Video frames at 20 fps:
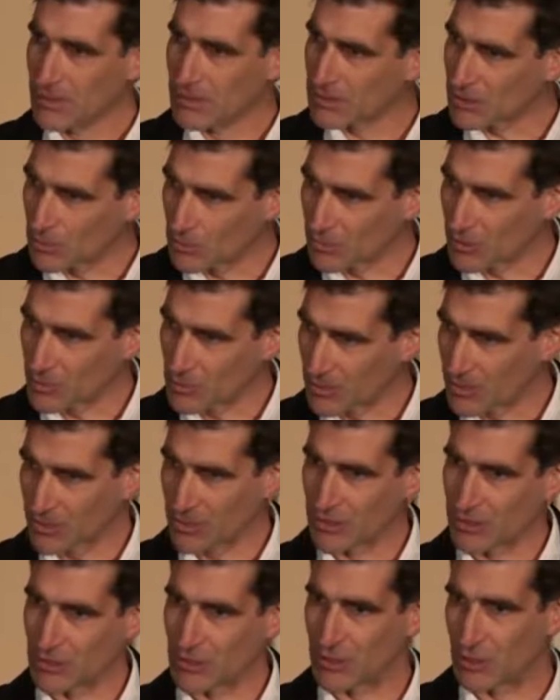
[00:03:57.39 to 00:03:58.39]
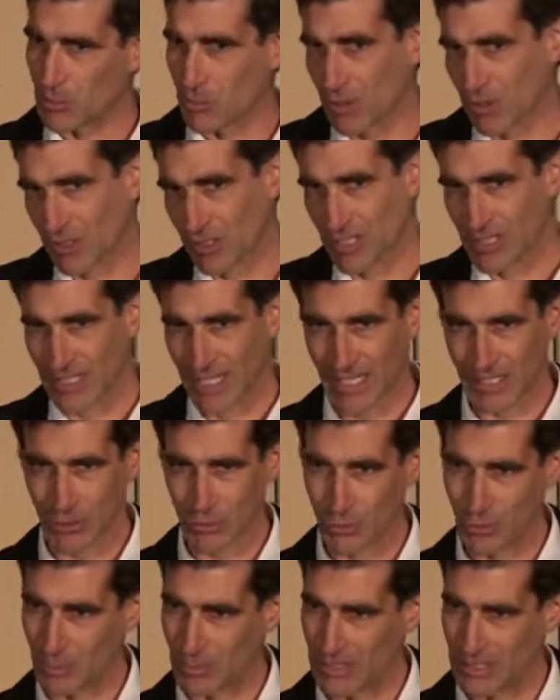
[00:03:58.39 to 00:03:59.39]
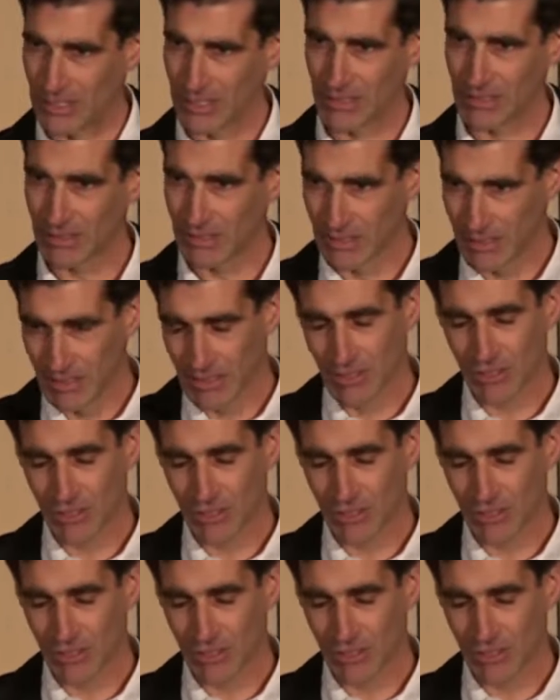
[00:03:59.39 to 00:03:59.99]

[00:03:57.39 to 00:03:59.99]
some cryptic little symbol and its actual meaning